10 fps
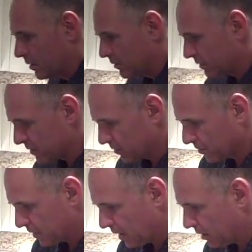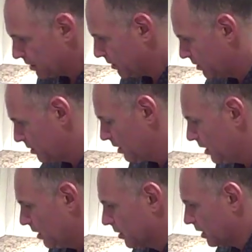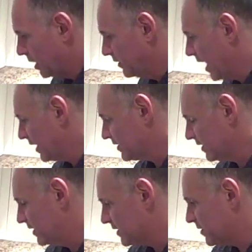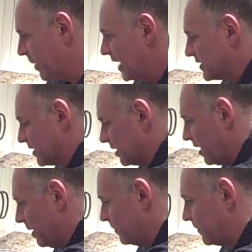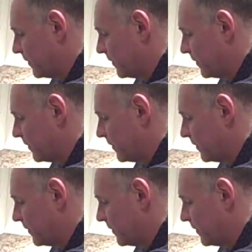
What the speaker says: Let's see what we got here. Okay, next is spicing it up.